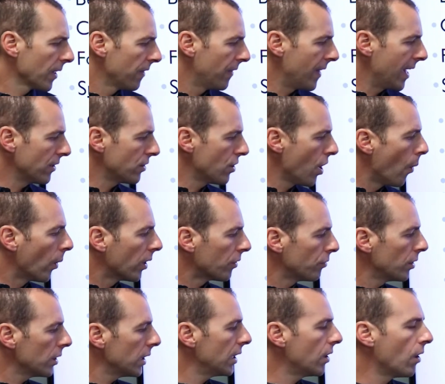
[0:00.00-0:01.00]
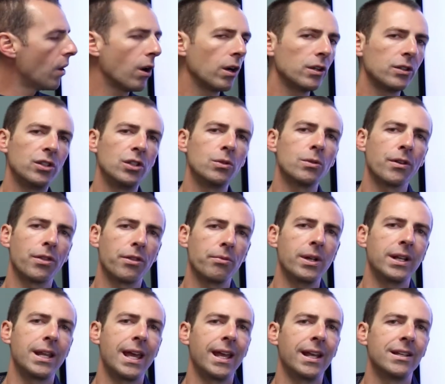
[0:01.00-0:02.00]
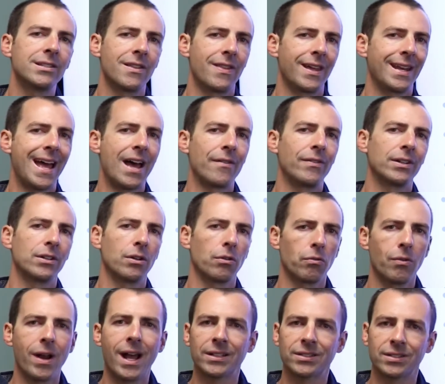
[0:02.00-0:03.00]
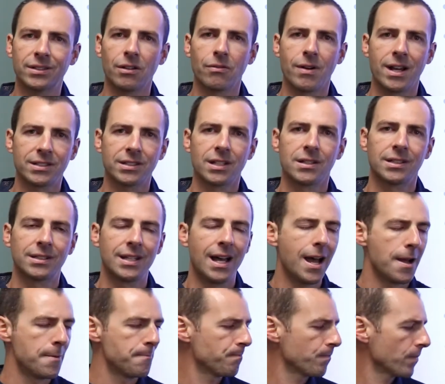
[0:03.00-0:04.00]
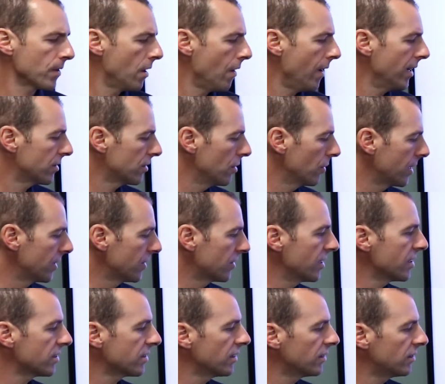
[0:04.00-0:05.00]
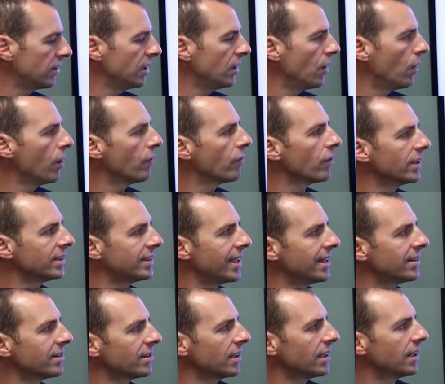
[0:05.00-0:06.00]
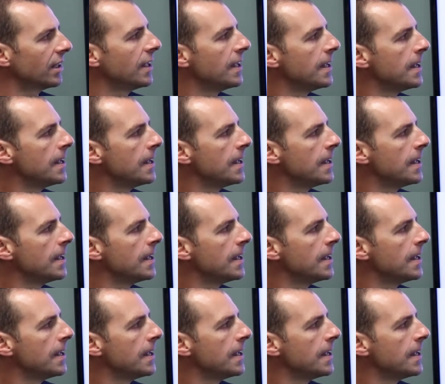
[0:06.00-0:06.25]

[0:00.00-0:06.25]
than going really hard 2 or 3 days and then having to rest the rest of the time. All right, so consistency over intensity.